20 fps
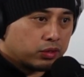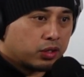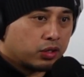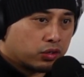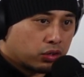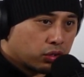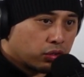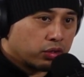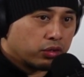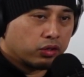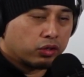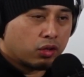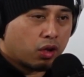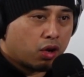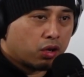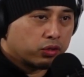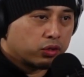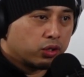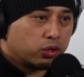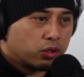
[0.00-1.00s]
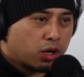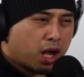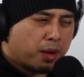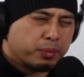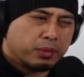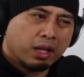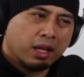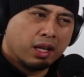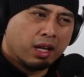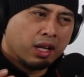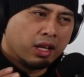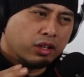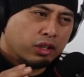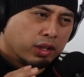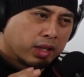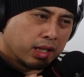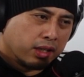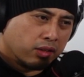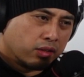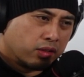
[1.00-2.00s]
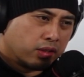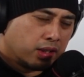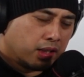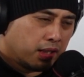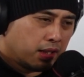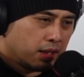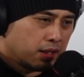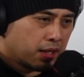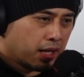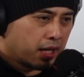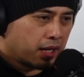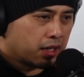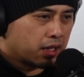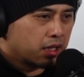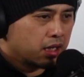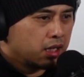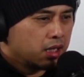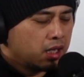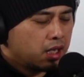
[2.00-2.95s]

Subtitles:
certain songs you dropped. You can see like